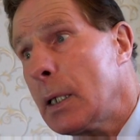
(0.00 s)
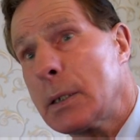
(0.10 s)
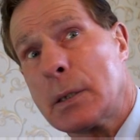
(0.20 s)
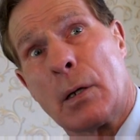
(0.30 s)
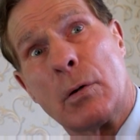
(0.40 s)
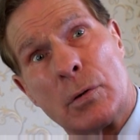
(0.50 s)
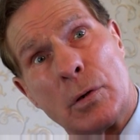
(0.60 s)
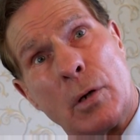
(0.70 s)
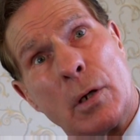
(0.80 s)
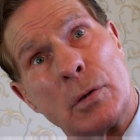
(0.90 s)
he said,
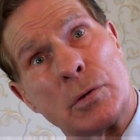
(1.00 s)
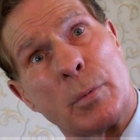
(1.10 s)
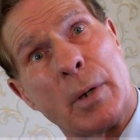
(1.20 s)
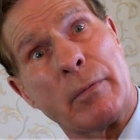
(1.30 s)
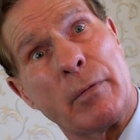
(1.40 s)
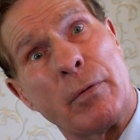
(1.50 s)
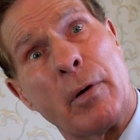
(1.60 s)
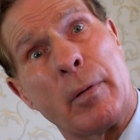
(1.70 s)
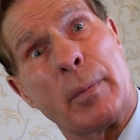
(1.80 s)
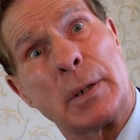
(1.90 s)
I heard you want to have a
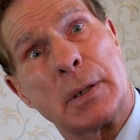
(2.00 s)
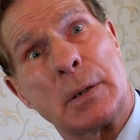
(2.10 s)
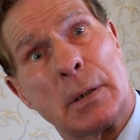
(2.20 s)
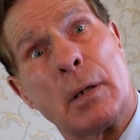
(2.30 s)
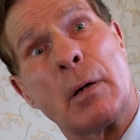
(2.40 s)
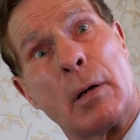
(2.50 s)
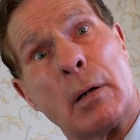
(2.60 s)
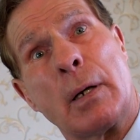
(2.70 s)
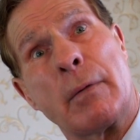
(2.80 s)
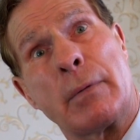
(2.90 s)
fight with me. He said, yeah,
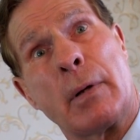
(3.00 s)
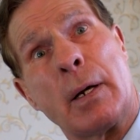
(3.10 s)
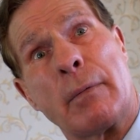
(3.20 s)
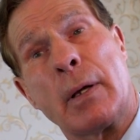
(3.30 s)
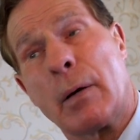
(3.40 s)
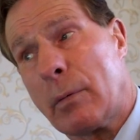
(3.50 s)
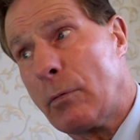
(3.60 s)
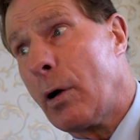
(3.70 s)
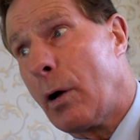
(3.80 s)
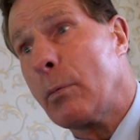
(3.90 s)
I'll have that. I went,
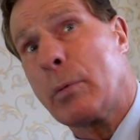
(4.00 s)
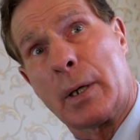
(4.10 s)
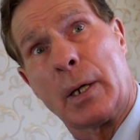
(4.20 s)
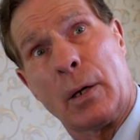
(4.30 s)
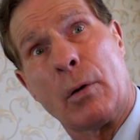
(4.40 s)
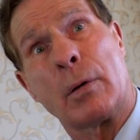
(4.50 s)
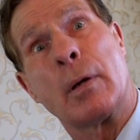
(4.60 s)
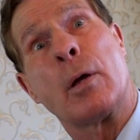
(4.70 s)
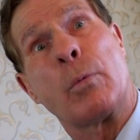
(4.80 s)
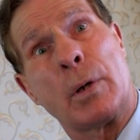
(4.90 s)
right, I hope we get it on.
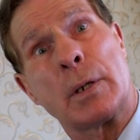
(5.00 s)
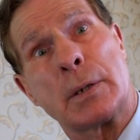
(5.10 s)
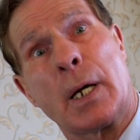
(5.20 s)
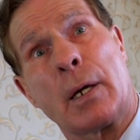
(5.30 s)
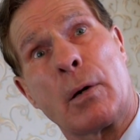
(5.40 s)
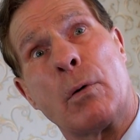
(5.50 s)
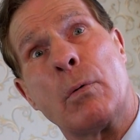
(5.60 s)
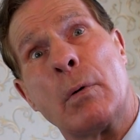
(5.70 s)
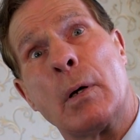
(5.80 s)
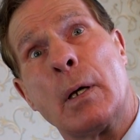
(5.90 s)
Win a
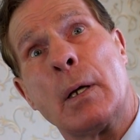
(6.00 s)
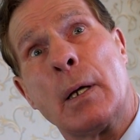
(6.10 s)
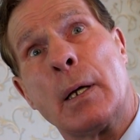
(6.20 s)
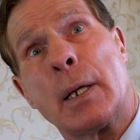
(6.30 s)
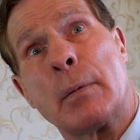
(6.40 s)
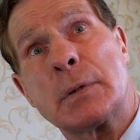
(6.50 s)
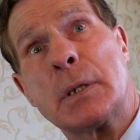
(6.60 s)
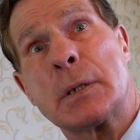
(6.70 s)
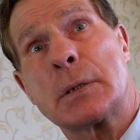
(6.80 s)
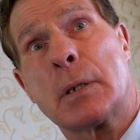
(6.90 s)
cycle. And that was
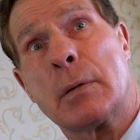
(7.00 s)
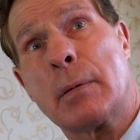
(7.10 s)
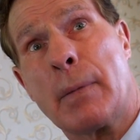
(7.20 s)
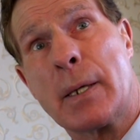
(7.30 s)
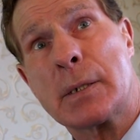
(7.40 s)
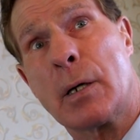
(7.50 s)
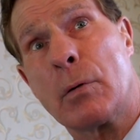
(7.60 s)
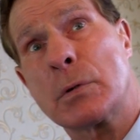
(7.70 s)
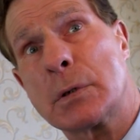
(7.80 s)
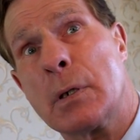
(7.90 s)
it. So that's how it
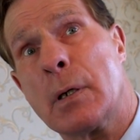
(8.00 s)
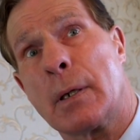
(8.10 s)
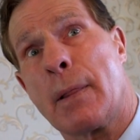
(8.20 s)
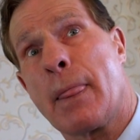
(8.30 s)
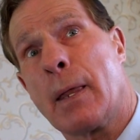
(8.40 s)
all started.